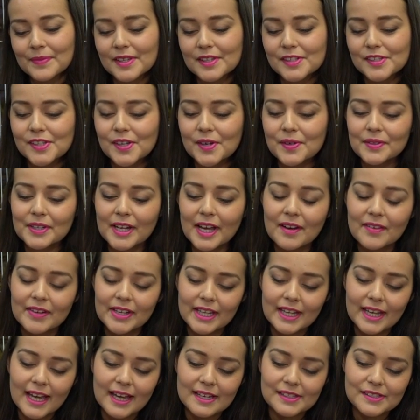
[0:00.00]
So now
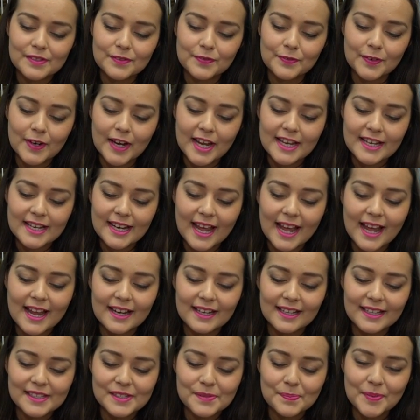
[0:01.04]
he has a friend
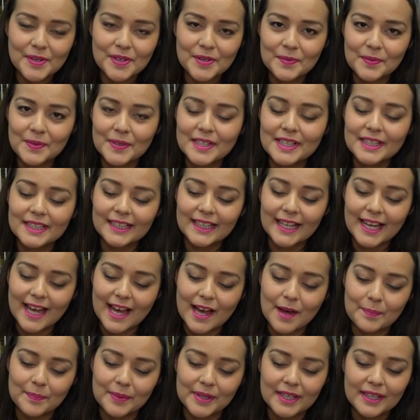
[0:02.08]
and he's been really
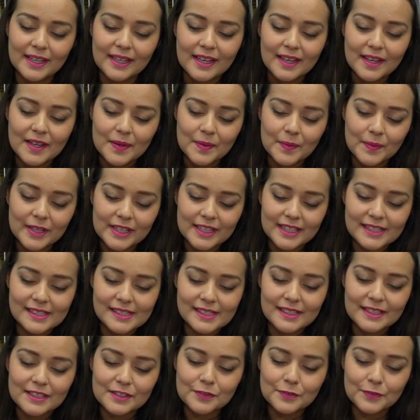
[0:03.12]
happy with
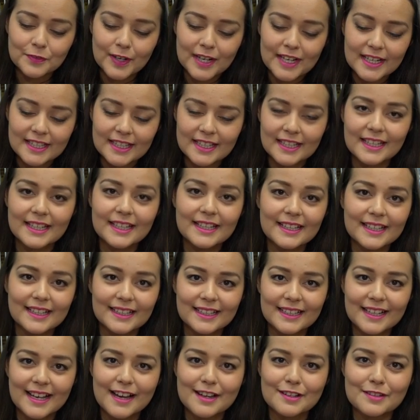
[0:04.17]
his little friend that he
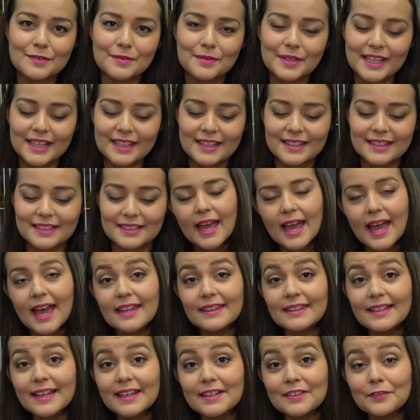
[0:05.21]
can cuddle with.
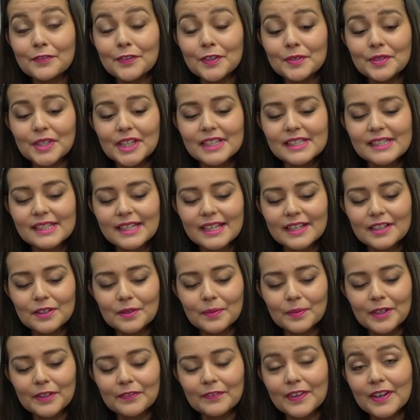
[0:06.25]
And then a few days
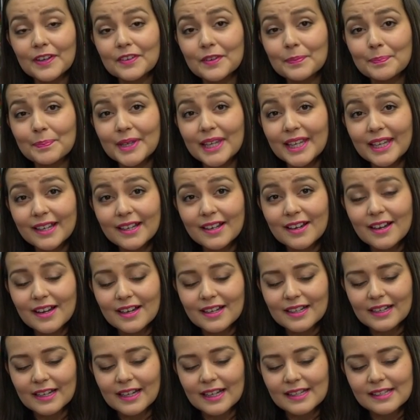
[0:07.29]
later, we found a
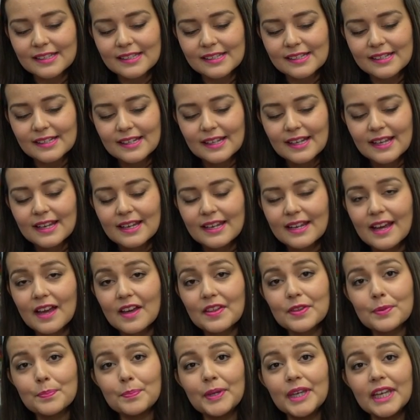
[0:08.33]
peacock nest.
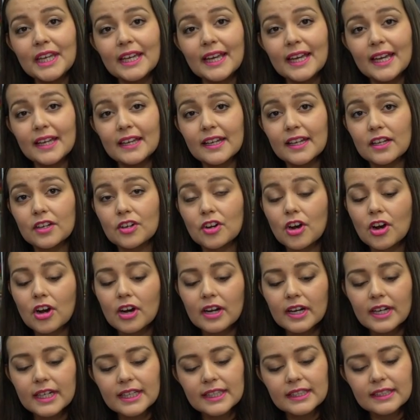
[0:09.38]
Now the peahen had
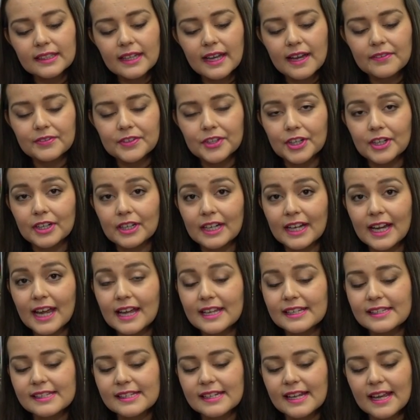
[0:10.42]
already left her
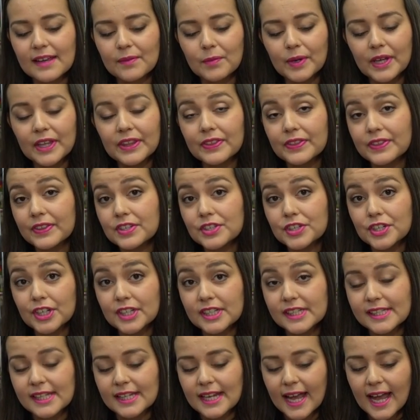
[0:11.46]
nest with the
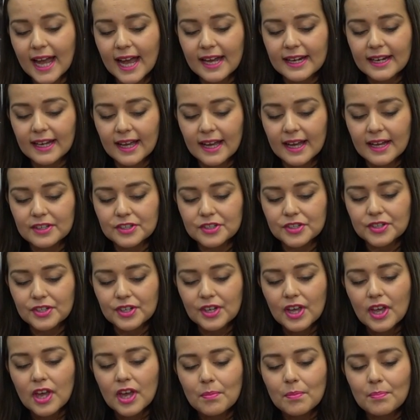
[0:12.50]
chicks that had hatched,
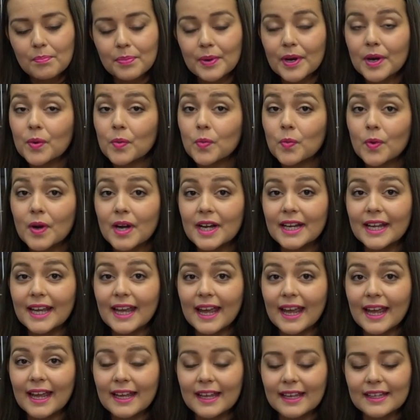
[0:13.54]
but one
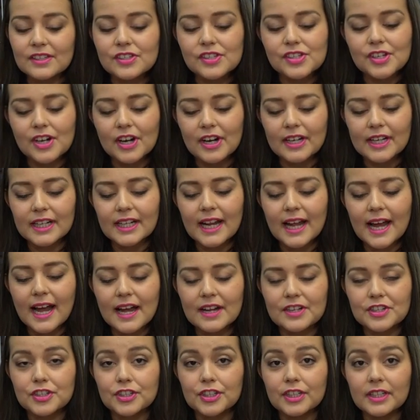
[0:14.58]
egg had started
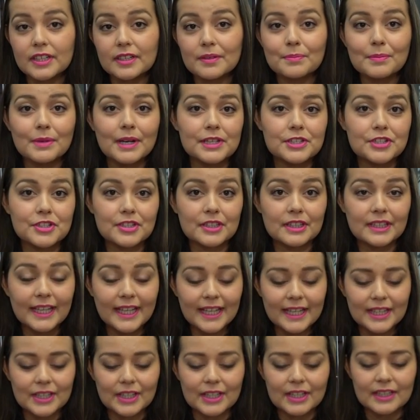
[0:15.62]
hatching much
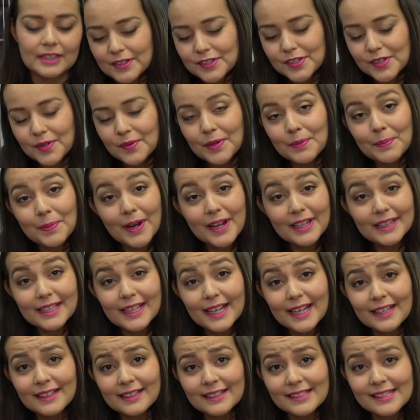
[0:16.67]
later. So we brought
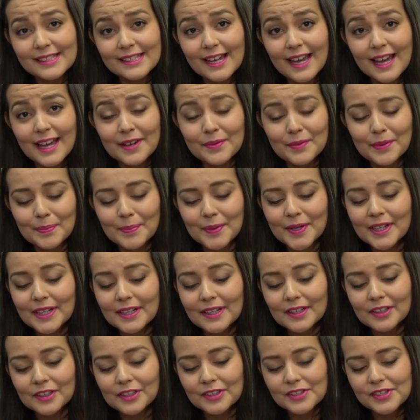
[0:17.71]
the egg inside, we put
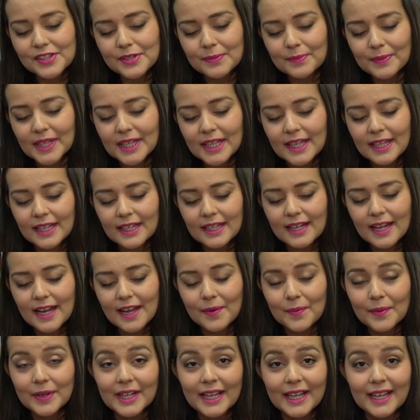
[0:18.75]
it under some heat,
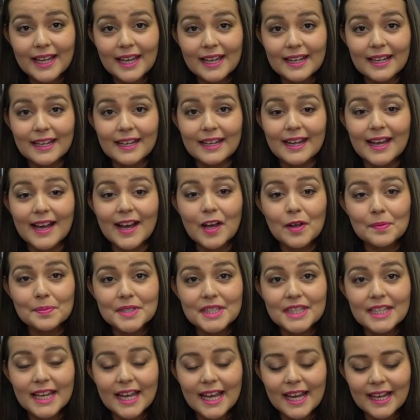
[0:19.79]
I went ahead and
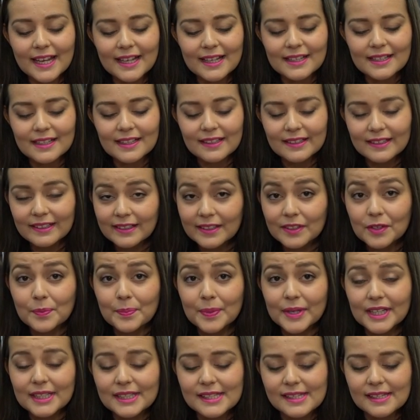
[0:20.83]
helped the egg a little
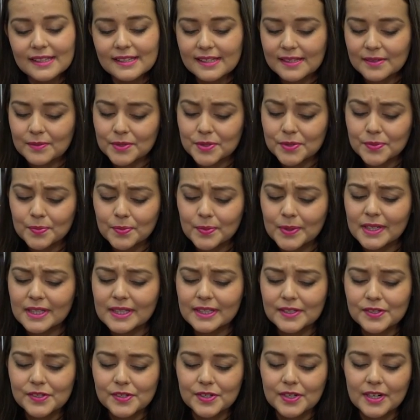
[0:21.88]
bit since it was
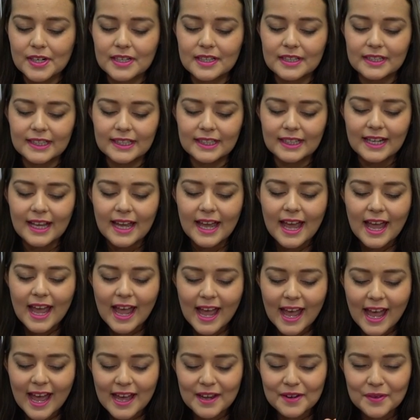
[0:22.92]
really struggling,
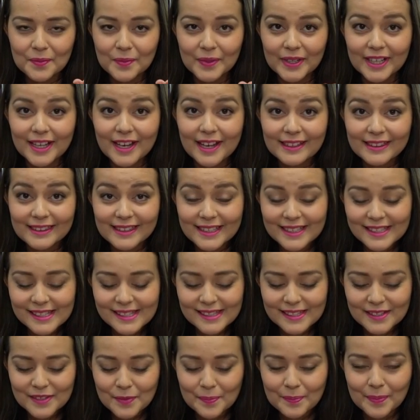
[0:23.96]
and we got
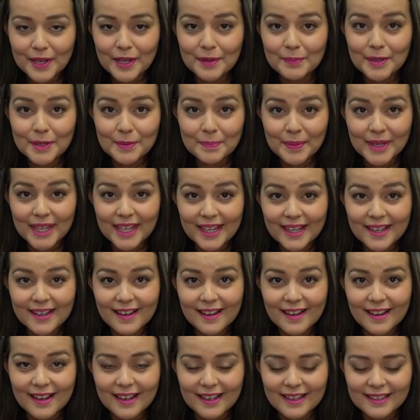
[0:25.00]
this little baby
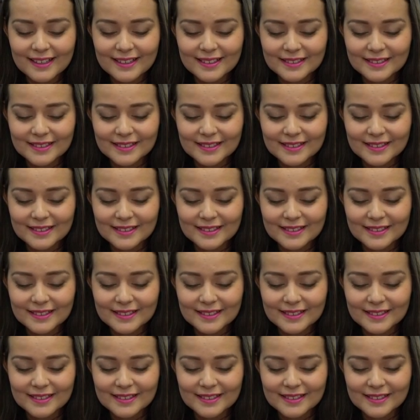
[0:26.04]
peacock.